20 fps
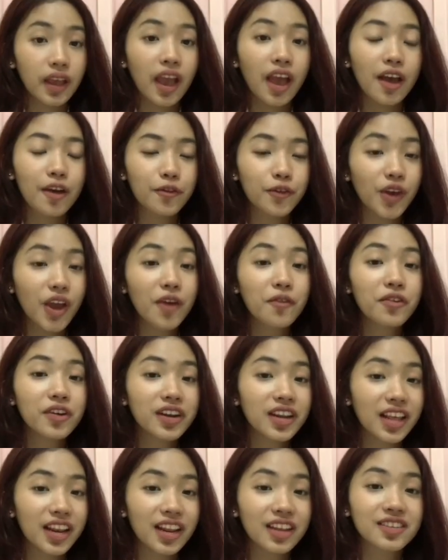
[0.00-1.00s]
Have you ever
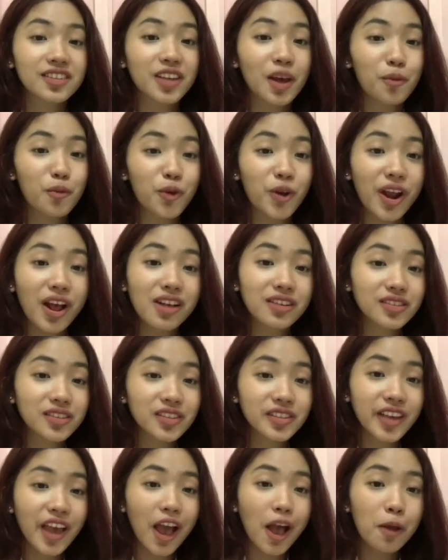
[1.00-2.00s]
needed someone
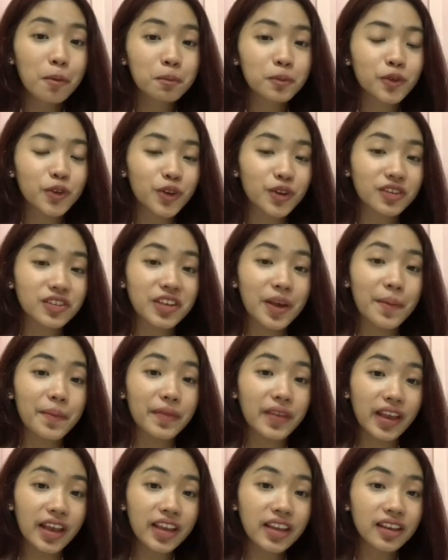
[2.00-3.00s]
else's help to do
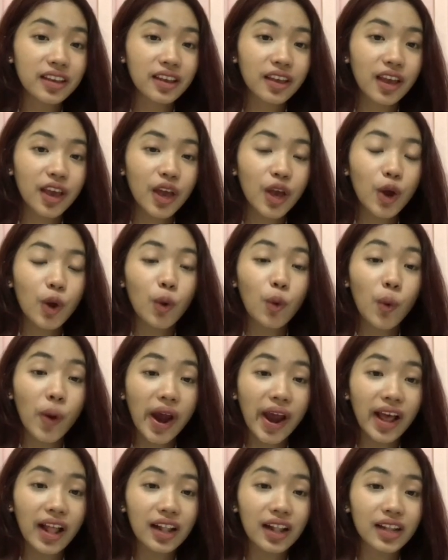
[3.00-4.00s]
something?
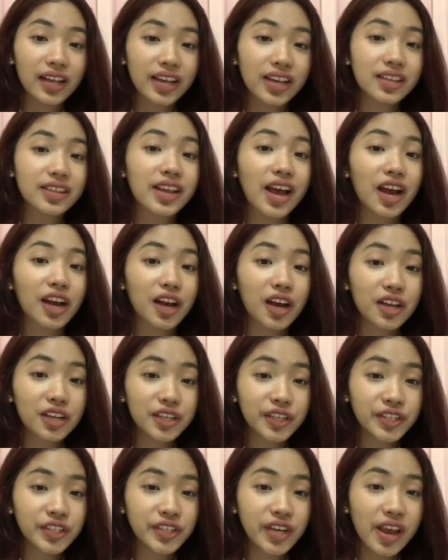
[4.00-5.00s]
Well, in that
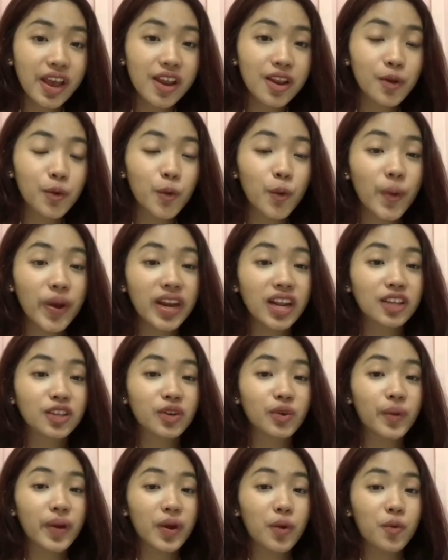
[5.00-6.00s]
condition, we need to
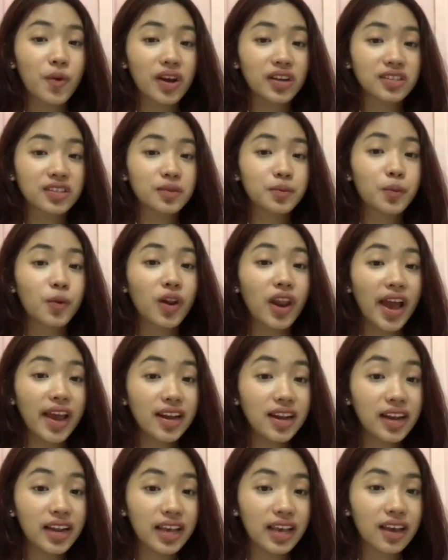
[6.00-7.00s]
request
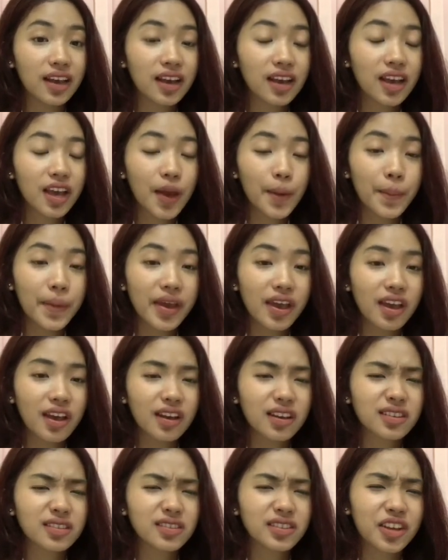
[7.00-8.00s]
politely
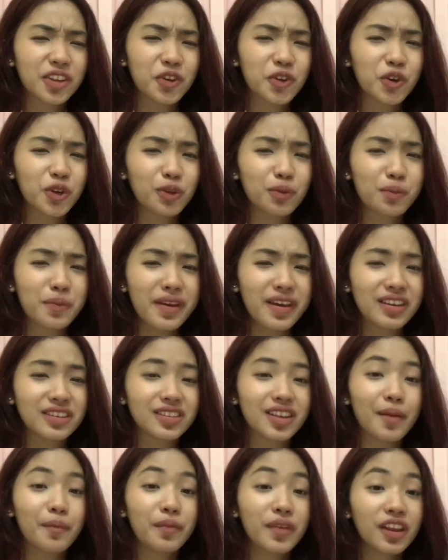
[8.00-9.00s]
because it could be
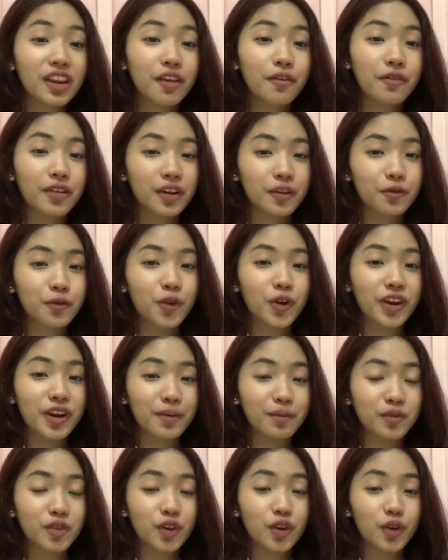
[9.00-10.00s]
something difficult for
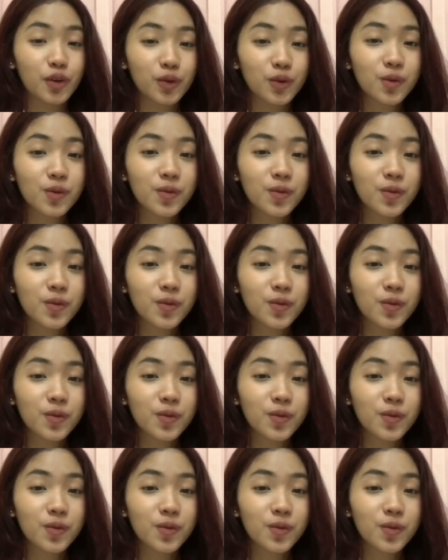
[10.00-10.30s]
them to do.